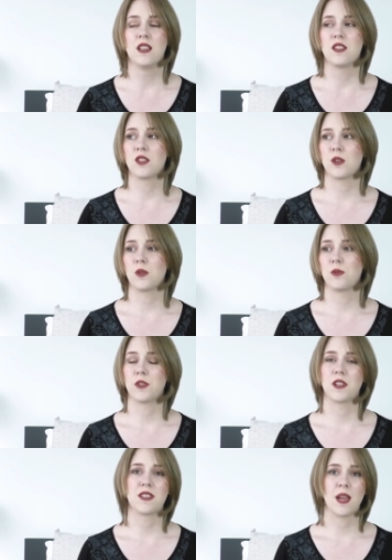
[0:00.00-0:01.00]
So
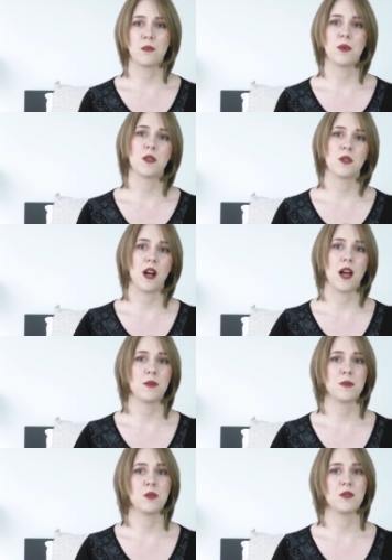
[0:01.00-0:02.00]
for example, I
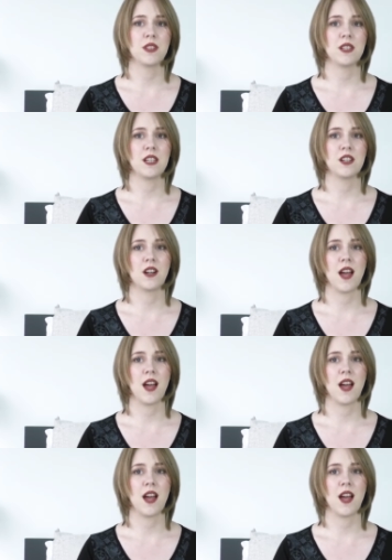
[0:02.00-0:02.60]
was moving here